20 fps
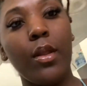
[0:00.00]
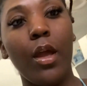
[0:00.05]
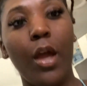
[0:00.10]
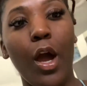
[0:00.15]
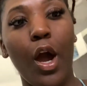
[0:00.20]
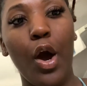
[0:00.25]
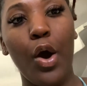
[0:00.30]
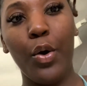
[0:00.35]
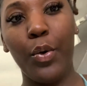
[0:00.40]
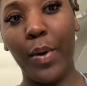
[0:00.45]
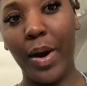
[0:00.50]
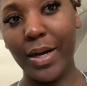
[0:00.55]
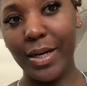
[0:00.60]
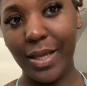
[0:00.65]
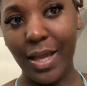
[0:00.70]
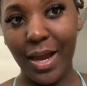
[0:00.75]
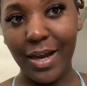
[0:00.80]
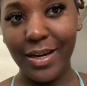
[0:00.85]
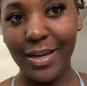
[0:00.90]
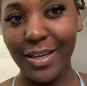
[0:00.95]

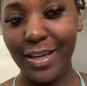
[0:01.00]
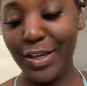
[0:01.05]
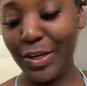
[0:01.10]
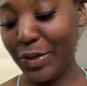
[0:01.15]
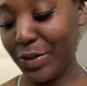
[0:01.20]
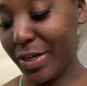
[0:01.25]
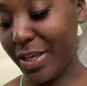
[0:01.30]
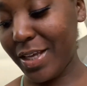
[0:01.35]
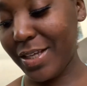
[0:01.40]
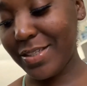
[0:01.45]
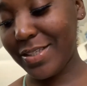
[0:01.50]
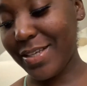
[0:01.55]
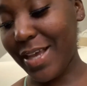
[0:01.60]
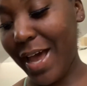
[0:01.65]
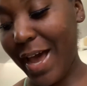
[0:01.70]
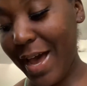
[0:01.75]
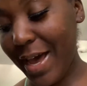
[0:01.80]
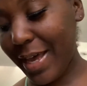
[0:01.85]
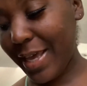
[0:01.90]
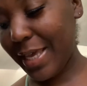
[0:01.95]
Alrighty, alrighty, internet.
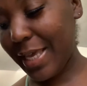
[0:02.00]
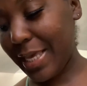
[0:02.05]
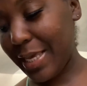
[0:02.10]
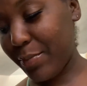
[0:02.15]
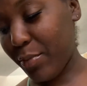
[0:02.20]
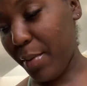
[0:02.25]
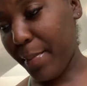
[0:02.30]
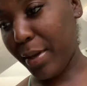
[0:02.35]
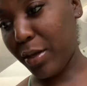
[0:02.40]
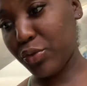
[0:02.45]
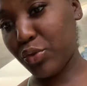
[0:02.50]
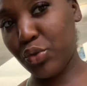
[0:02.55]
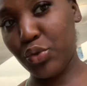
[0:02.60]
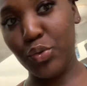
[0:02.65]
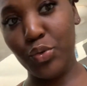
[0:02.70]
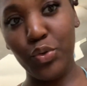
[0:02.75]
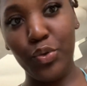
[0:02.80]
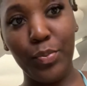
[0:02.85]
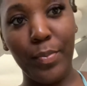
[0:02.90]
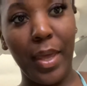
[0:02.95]
I am about
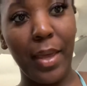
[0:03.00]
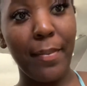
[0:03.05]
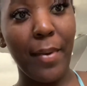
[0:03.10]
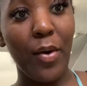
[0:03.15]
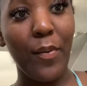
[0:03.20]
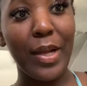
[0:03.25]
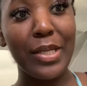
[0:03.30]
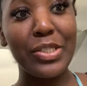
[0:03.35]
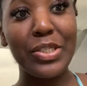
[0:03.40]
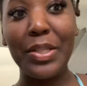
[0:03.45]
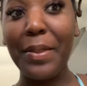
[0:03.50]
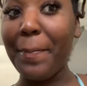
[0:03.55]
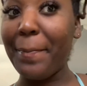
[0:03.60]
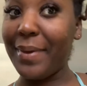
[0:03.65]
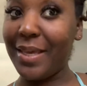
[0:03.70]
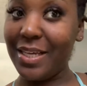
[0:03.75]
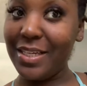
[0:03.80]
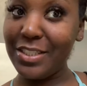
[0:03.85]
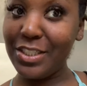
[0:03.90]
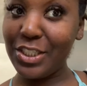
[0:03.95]
to make my way to the
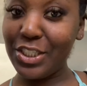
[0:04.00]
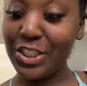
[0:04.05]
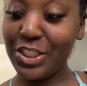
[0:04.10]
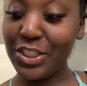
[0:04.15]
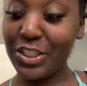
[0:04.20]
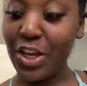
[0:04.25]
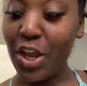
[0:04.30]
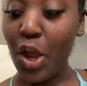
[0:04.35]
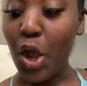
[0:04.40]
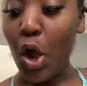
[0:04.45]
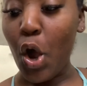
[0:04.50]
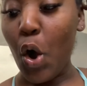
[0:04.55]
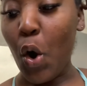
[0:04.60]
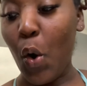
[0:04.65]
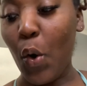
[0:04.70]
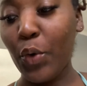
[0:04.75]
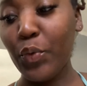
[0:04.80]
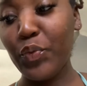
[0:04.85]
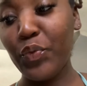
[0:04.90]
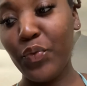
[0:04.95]
beach
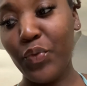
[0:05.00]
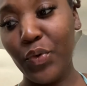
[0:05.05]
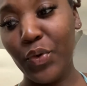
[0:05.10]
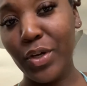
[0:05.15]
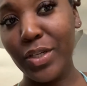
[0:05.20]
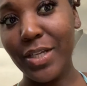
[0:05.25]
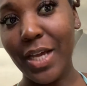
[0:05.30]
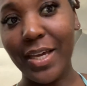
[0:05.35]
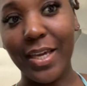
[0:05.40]
on foot.